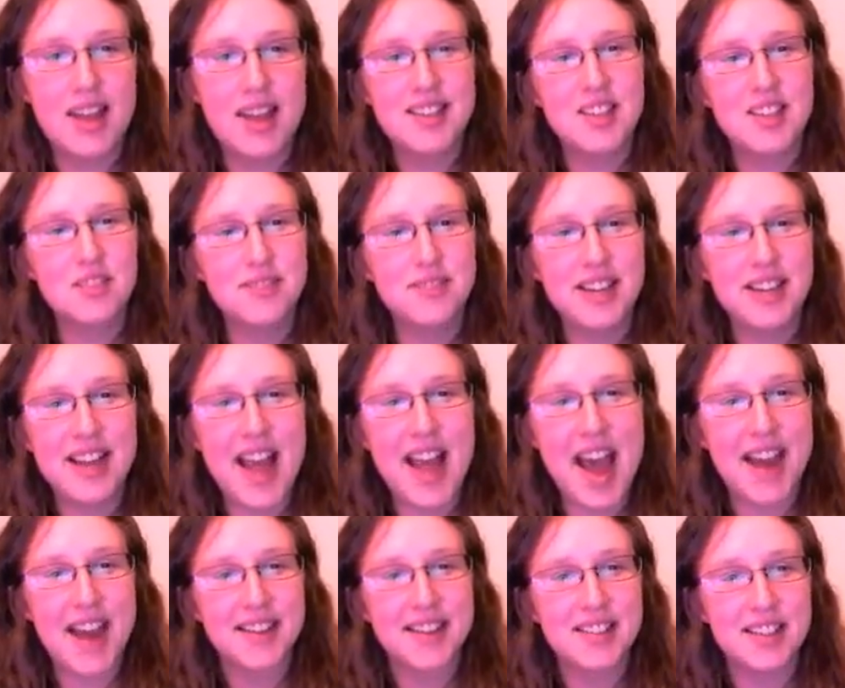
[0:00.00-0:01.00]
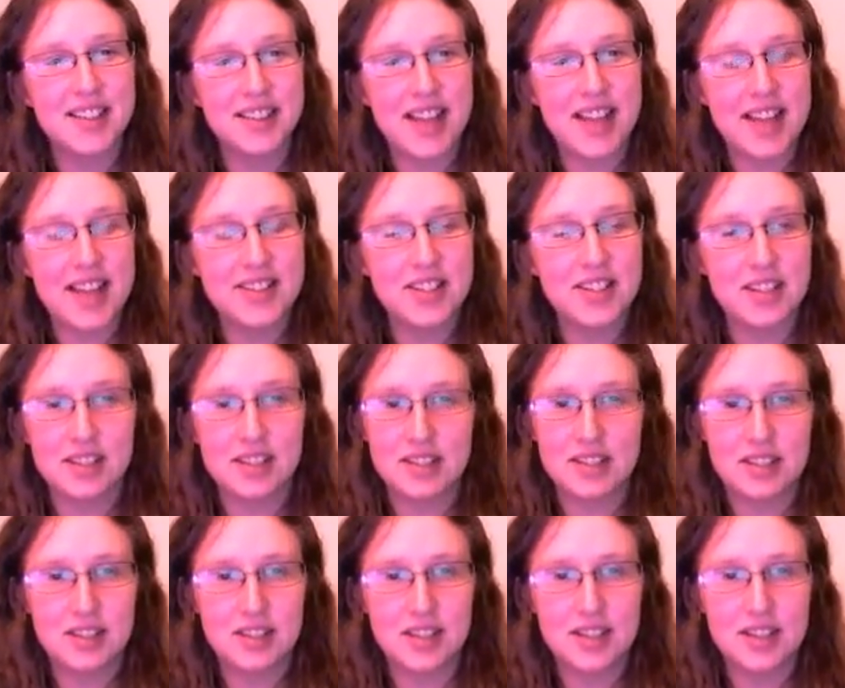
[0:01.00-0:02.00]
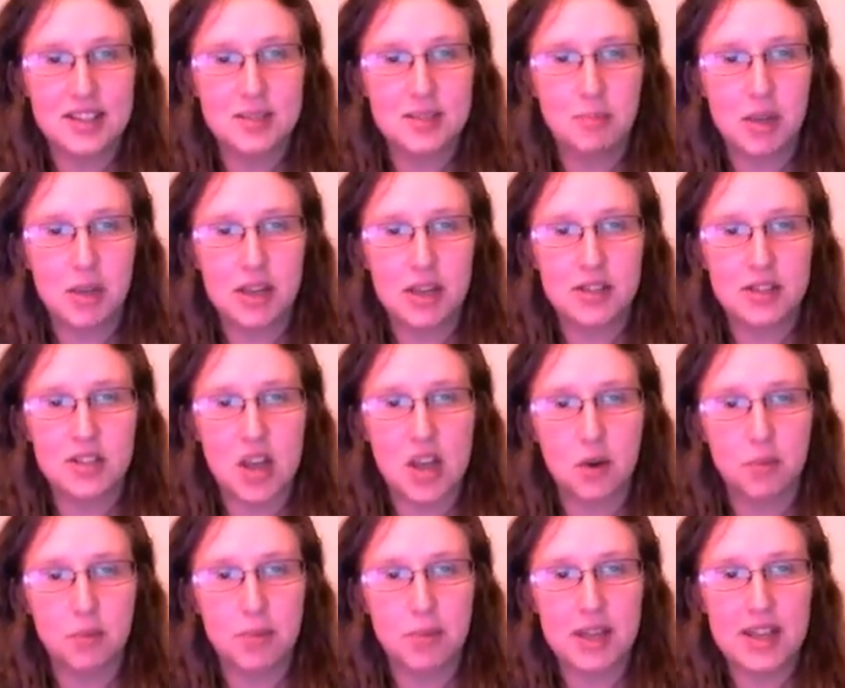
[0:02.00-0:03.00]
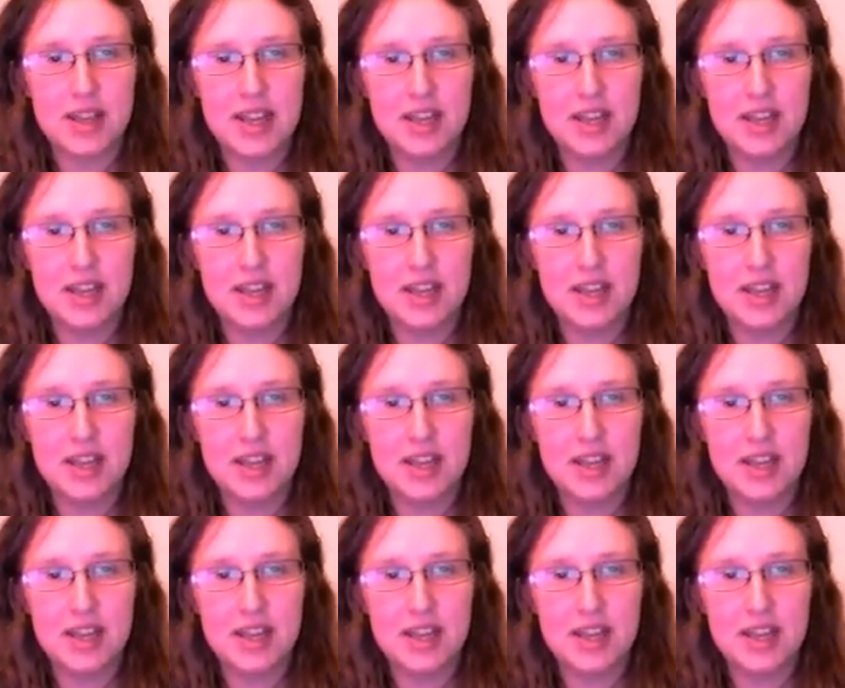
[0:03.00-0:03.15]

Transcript: doesn't really act at less than this distance because that would be